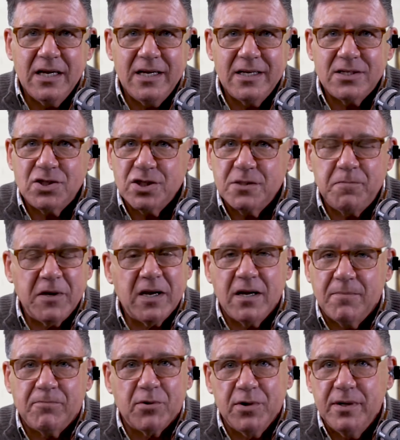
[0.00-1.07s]
it's just
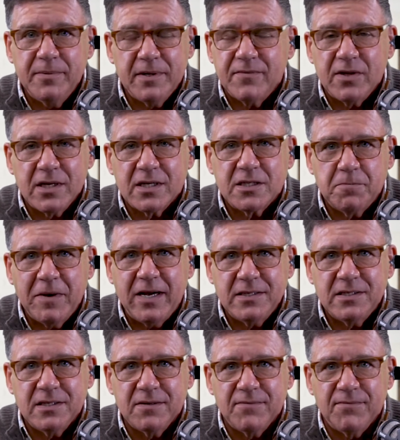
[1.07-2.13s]
become prohibitively
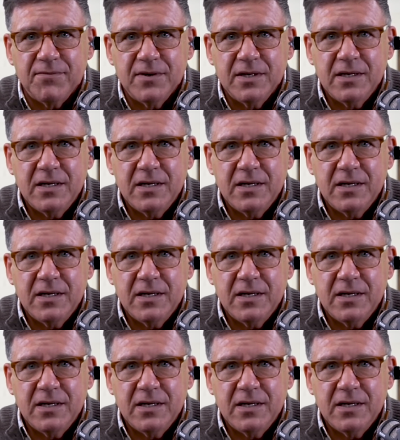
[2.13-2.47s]
expensive.